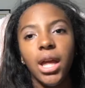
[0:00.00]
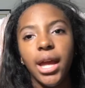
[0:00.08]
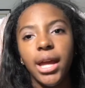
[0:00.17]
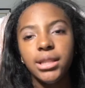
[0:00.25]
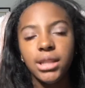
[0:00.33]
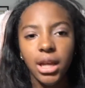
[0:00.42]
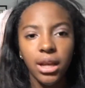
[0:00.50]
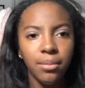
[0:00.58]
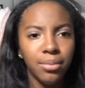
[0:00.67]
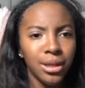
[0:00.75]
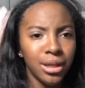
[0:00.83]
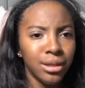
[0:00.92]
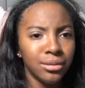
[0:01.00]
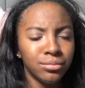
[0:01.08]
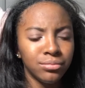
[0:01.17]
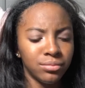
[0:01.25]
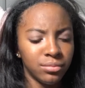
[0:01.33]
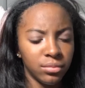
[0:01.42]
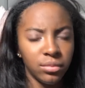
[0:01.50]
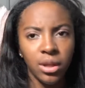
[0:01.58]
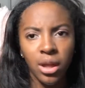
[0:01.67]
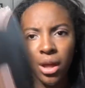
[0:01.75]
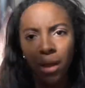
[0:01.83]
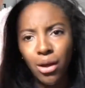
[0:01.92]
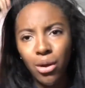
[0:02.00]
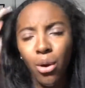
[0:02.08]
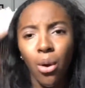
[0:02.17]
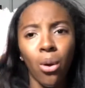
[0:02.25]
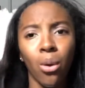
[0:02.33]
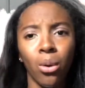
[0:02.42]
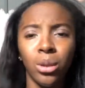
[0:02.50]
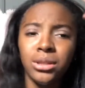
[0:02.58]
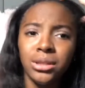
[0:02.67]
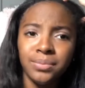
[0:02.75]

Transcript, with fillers: It's gonna be cold